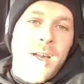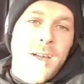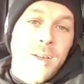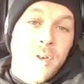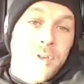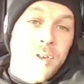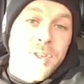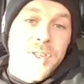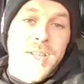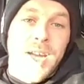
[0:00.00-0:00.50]
I
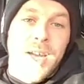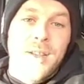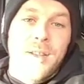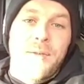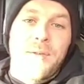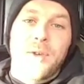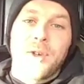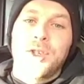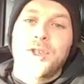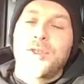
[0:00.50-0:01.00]
understand the
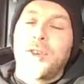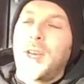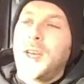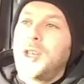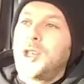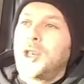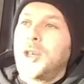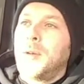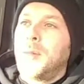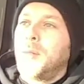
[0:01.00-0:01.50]

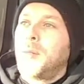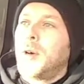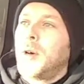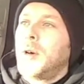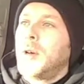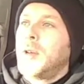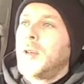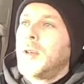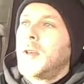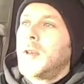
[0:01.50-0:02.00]
frustration,
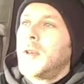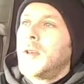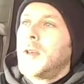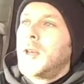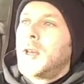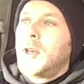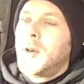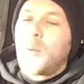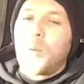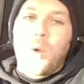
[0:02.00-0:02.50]
but
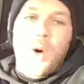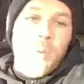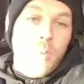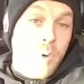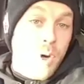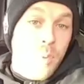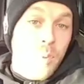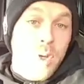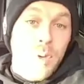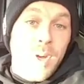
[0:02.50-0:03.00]

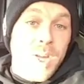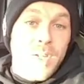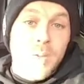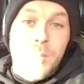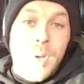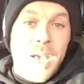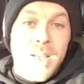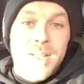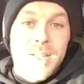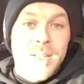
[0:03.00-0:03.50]
what were you
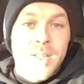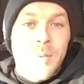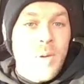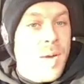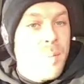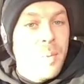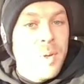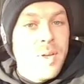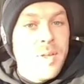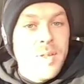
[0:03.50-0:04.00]
expecting to
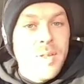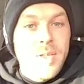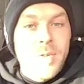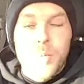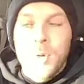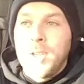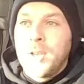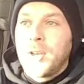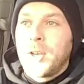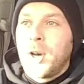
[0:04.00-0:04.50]
happen in this
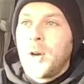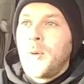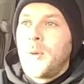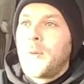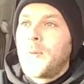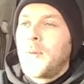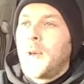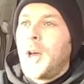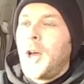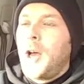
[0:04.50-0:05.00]
window?
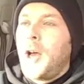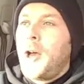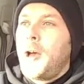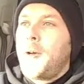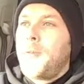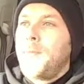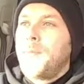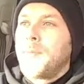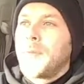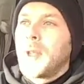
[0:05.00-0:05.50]

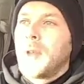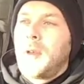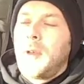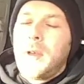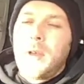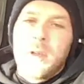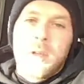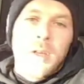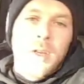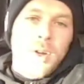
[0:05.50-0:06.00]

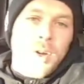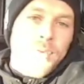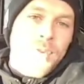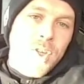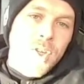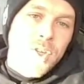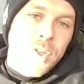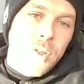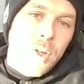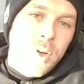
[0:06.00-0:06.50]
If you
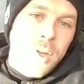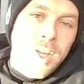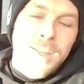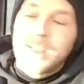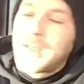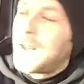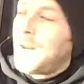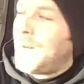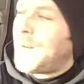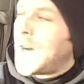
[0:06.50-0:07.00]
just look
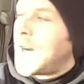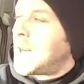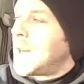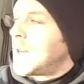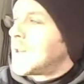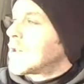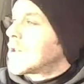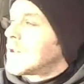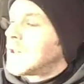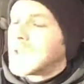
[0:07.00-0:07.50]
into the
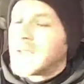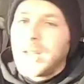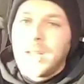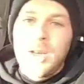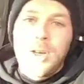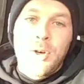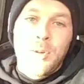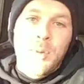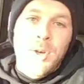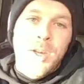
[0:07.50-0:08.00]
financials a
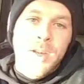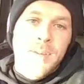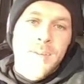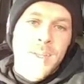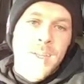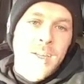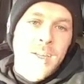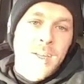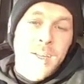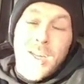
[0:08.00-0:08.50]
little bit
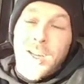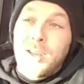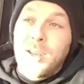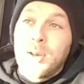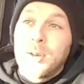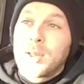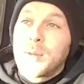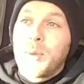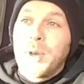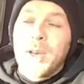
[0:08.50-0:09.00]
and
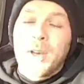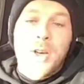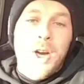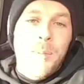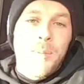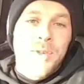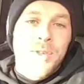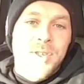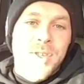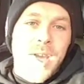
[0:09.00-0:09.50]
use a bit of
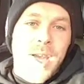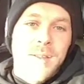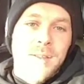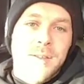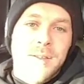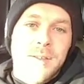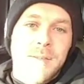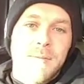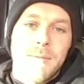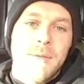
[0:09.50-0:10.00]
common
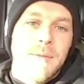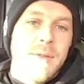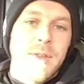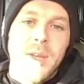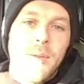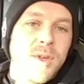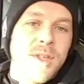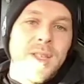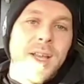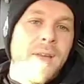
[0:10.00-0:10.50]
sense,
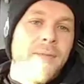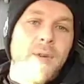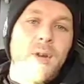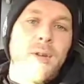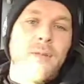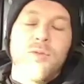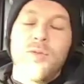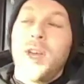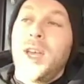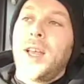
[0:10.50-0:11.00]
there was
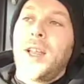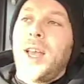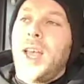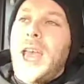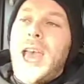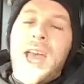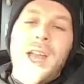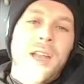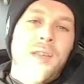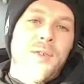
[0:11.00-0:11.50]
never really
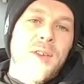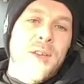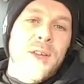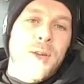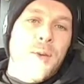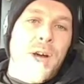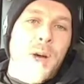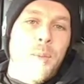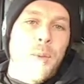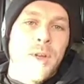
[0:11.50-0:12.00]
anything going
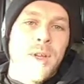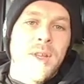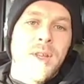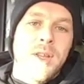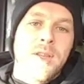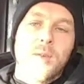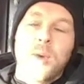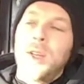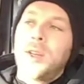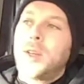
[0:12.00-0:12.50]
to happen in
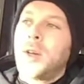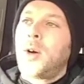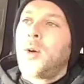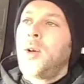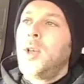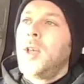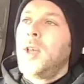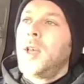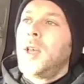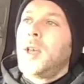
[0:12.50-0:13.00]
this window.
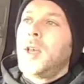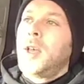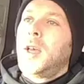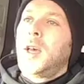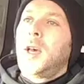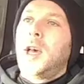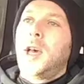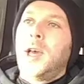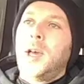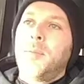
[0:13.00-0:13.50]

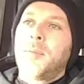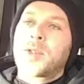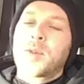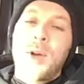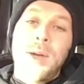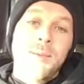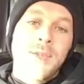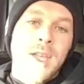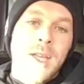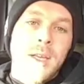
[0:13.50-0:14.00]
So
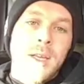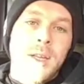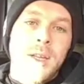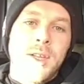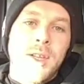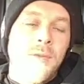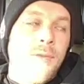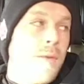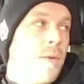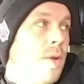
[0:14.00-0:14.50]
I'm taking a
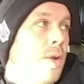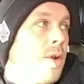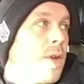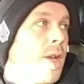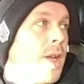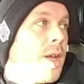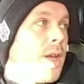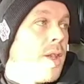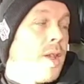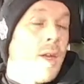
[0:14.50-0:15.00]
different look
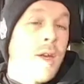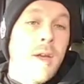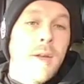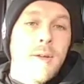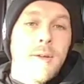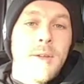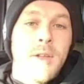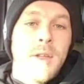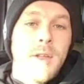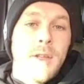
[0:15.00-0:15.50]
at it. That
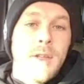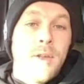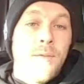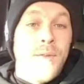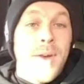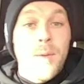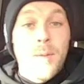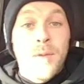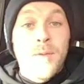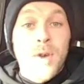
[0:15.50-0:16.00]
the
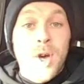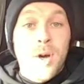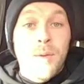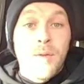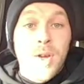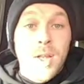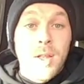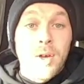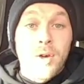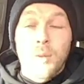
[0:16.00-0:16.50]
fact we've got a
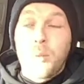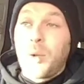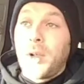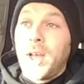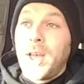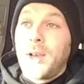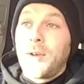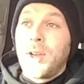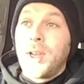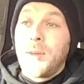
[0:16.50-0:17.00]
really good
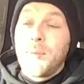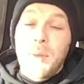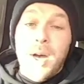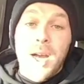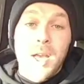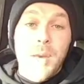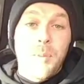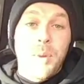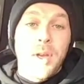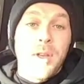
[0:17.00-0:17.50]
player in
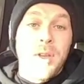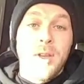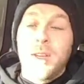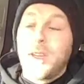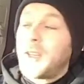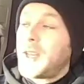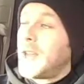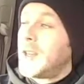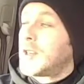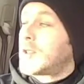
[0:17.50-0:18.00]
my opinion,
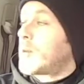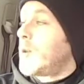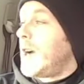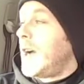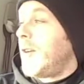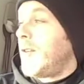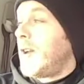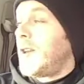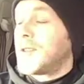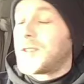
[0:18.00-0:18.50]
in Denis
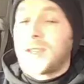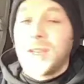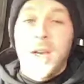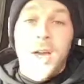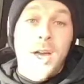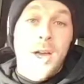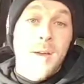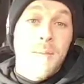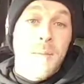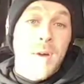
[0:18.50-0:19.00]
Suarez,
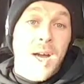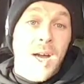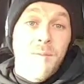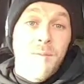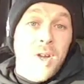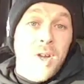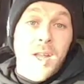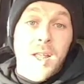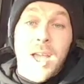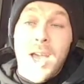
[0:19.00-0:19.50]
I'm
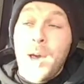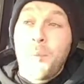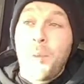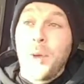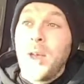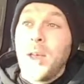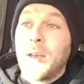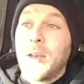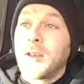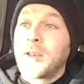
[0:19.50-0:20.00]
really
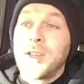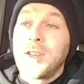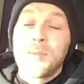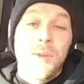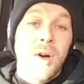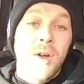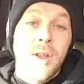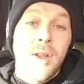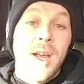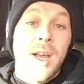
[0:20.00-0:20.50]
happy because it's
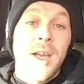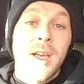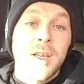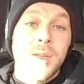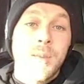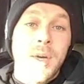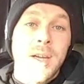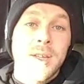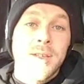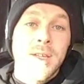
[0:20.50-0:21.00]
more than I
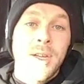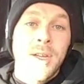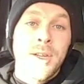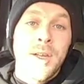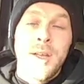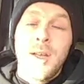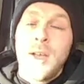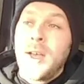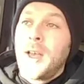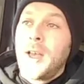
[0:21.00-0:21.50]
expected.
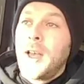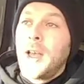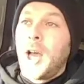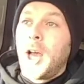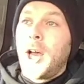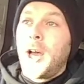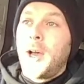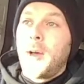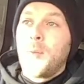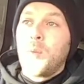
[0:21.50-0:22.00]

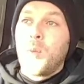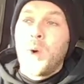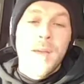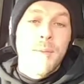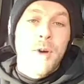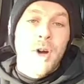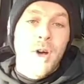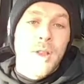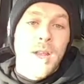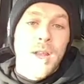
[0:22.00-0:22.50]
Way
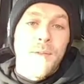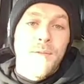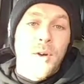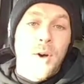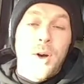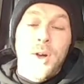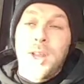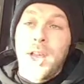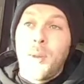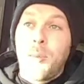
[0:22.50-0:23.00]
more than I
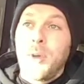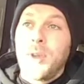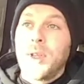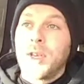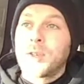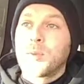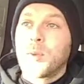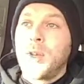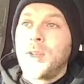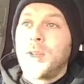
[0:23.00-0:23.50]
thought had happened
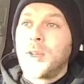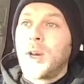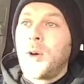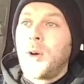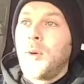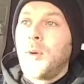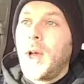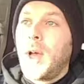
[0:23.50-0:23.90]
this window.